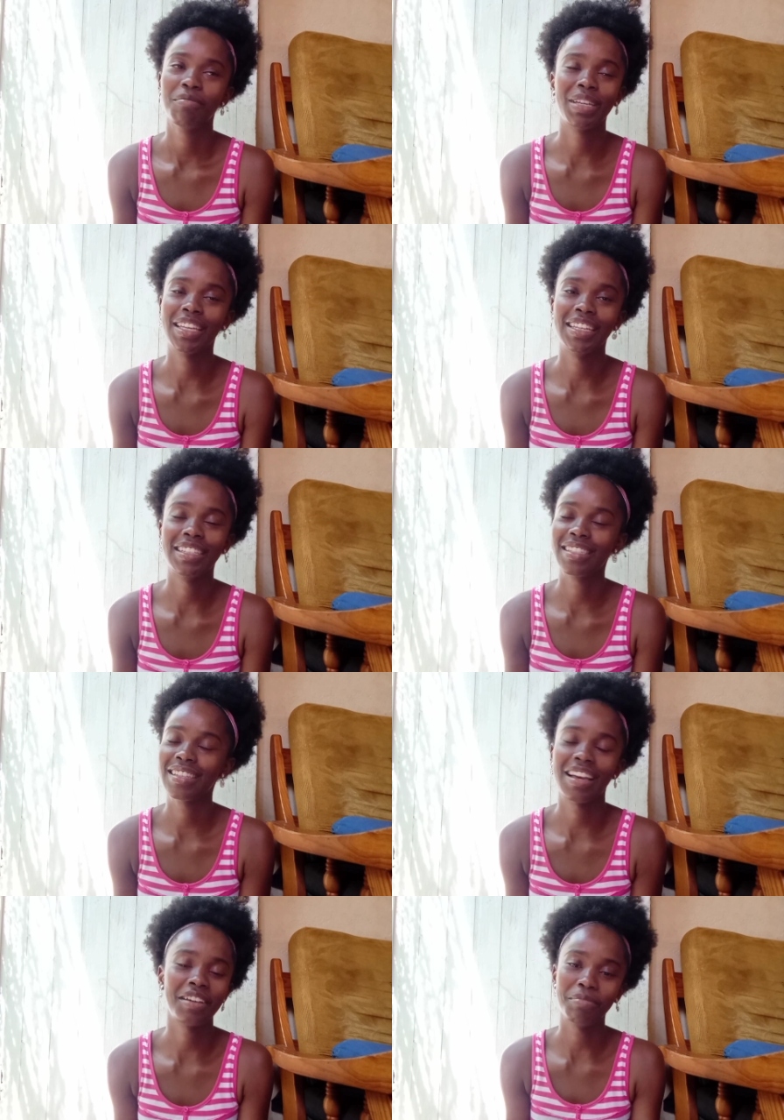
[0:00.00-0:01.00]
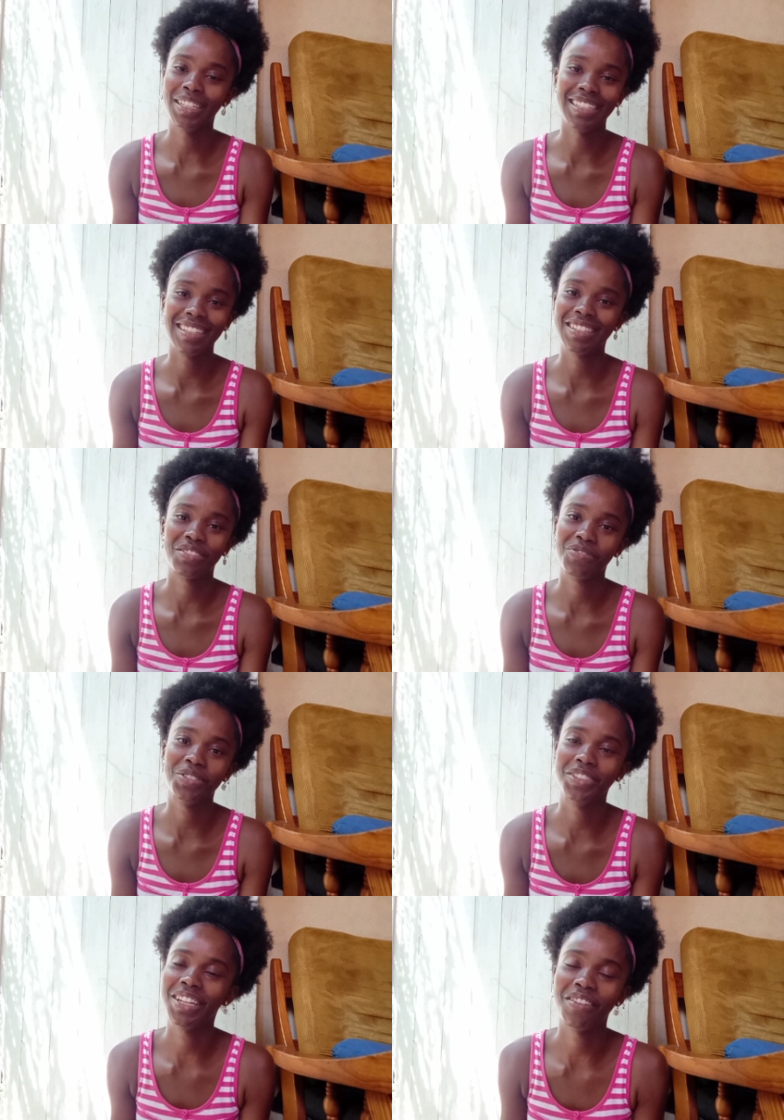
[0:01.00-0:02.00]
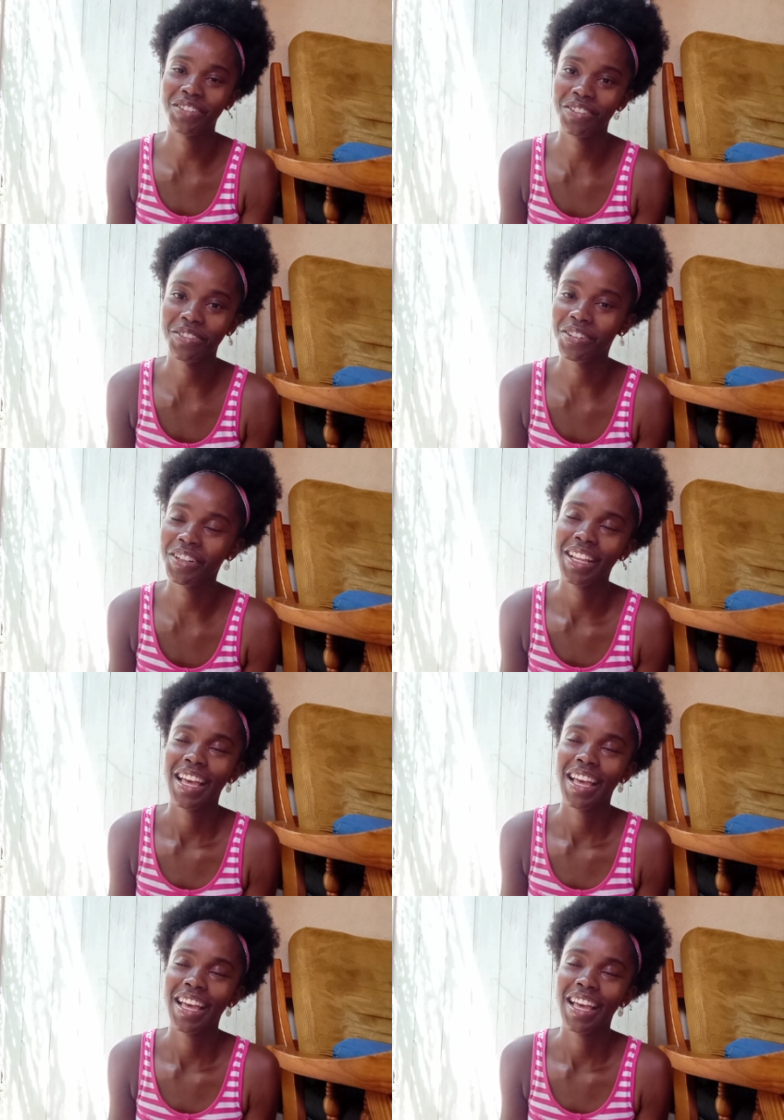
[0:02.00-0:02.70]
because I mean, it is food after all.